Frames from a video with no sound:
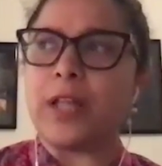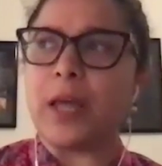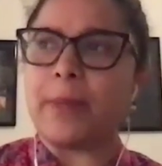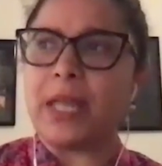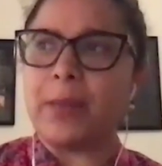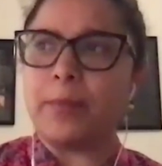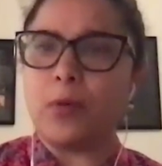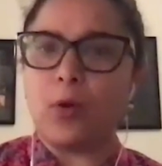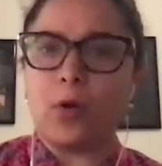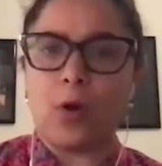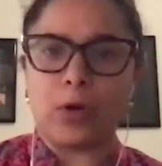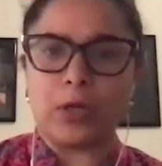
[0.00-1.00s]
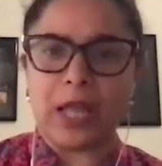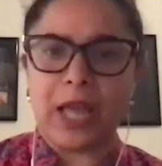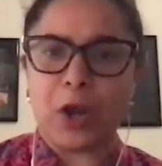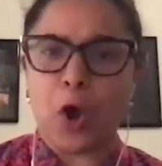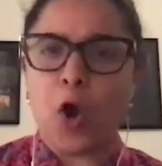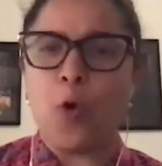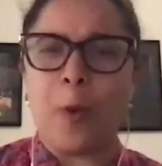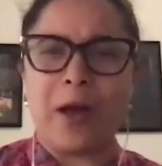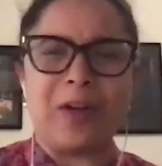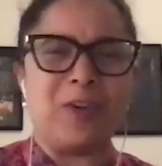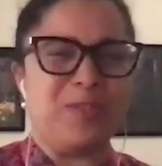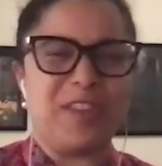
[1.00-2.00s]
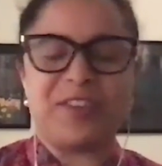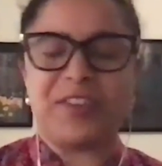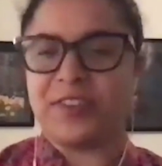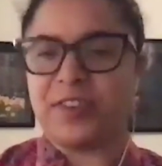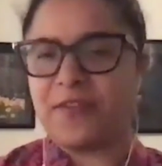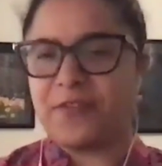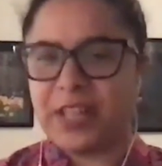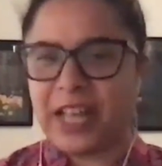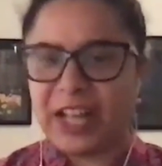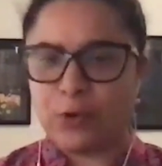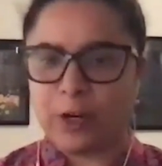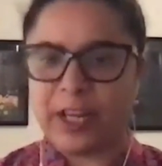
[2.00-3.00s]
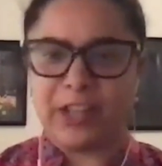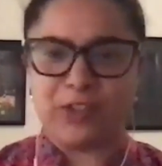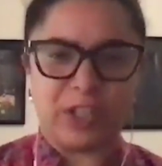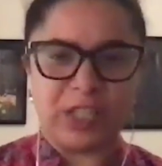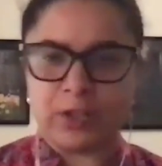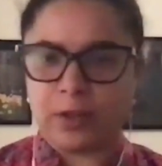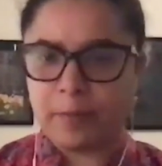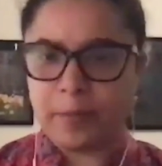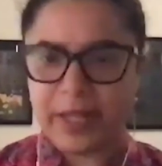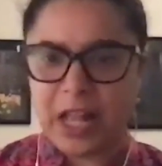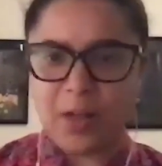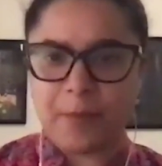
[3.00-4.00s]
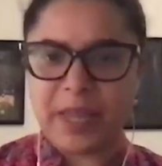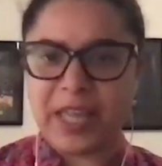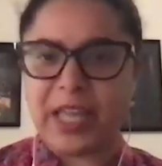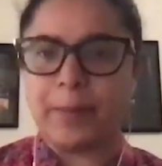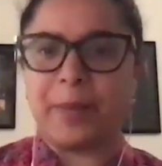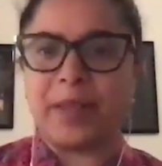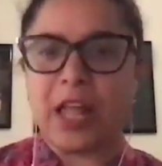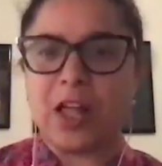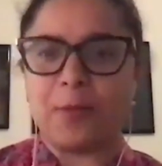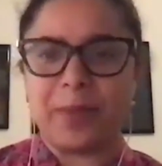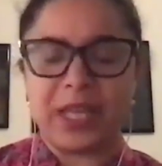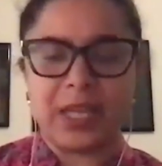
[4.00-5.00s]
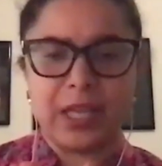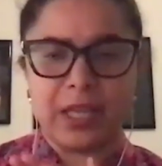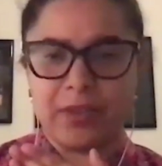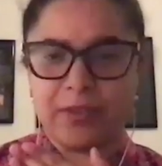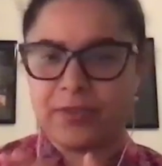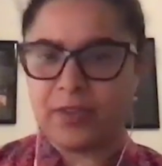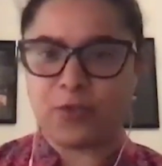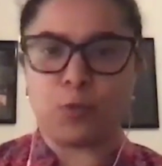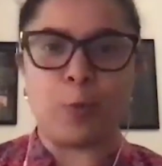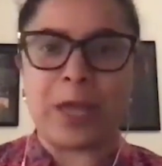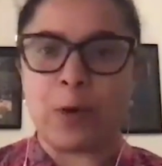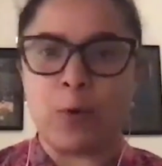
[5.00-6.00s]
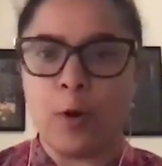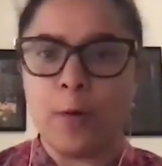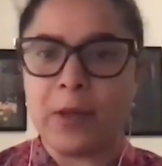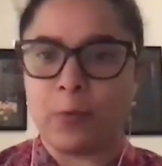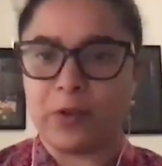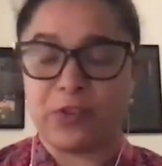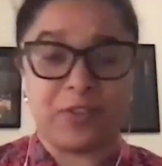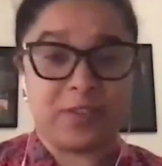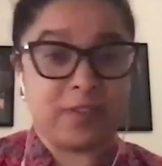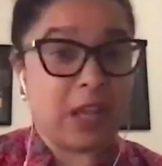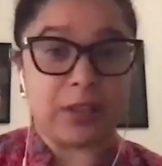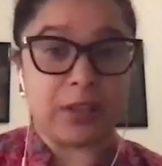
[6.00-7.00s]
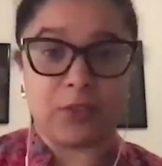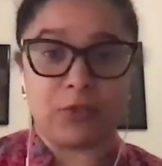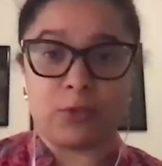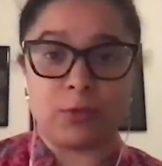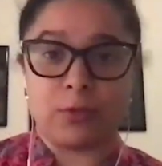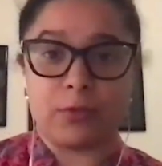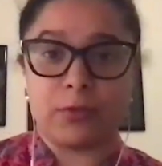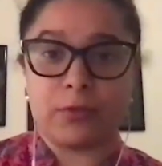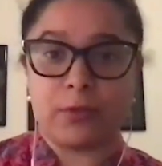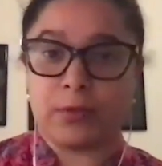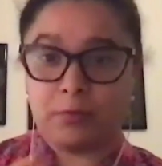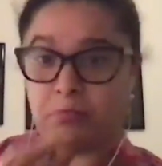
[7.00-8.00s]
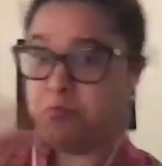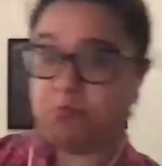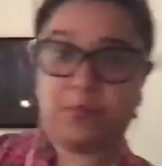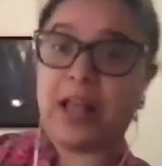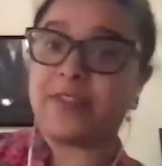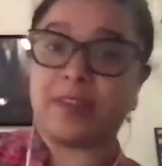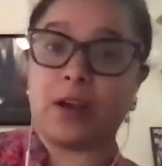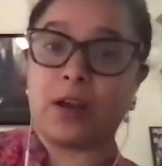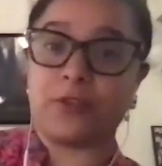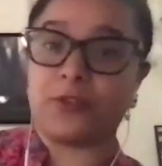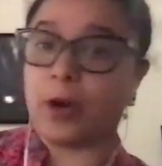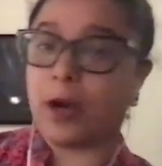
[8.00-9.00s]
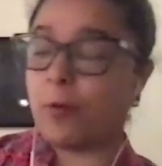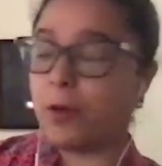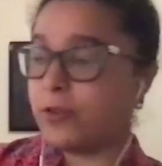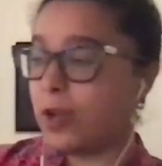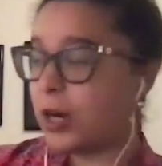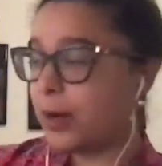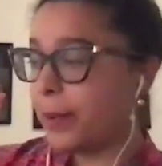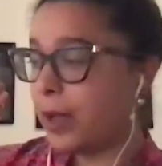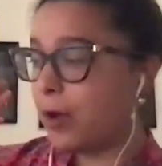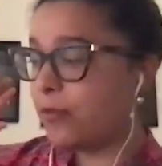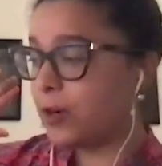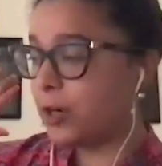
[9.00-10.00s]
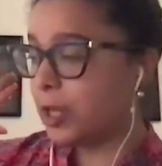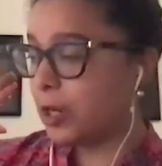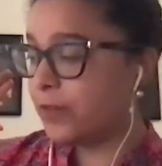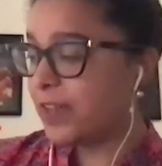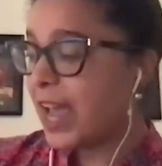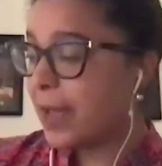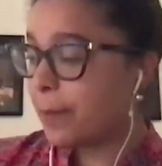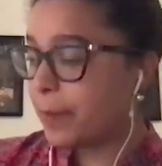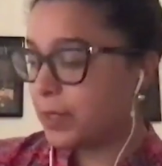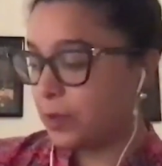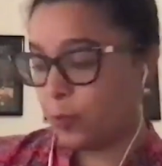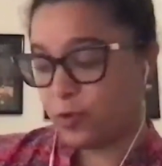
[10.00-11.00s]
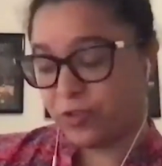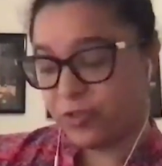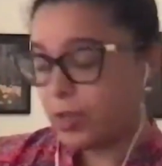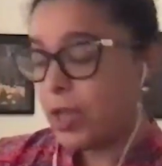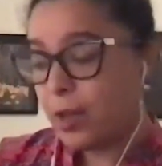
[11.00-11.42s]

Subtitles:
that people are like, oh, well, Odysseus is a philanderer. He cheated on Penelope. Penelope is this weak woman, which is not the truth. That's another story I want to talk about for another day, but which is,